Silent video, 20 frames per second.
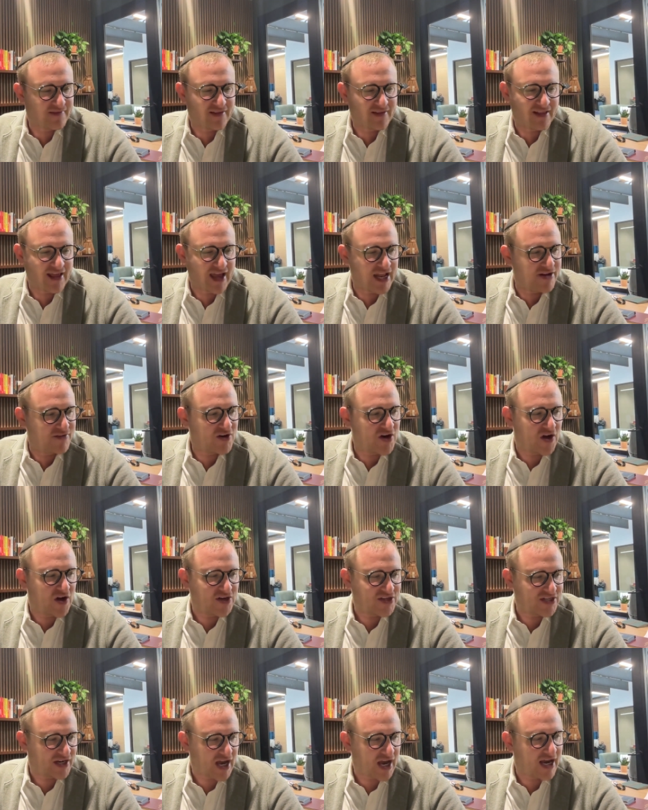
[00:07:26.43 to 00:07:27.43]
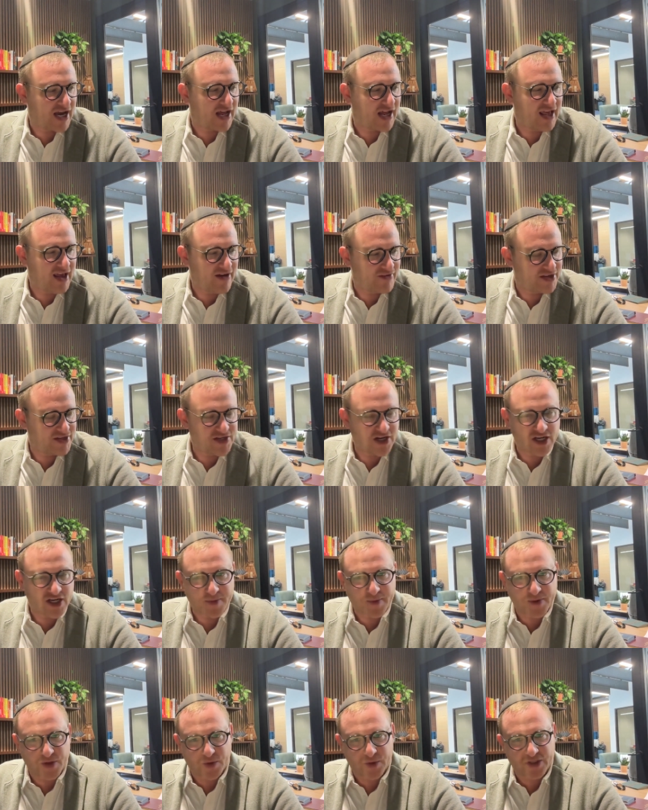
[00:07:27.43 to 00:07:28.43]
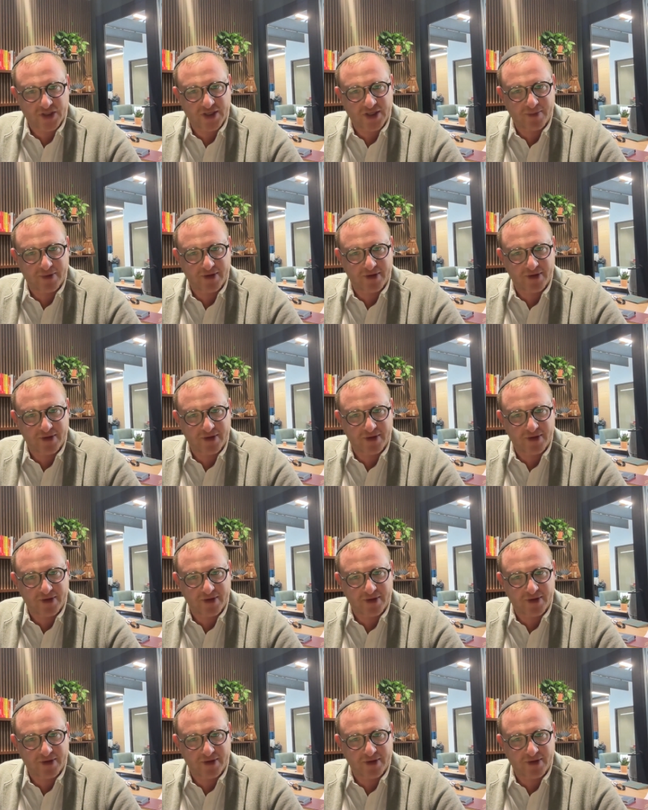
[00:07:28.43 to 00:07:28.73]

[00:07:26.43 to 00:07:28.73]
the end of college I, I got heavy into entrepreneurship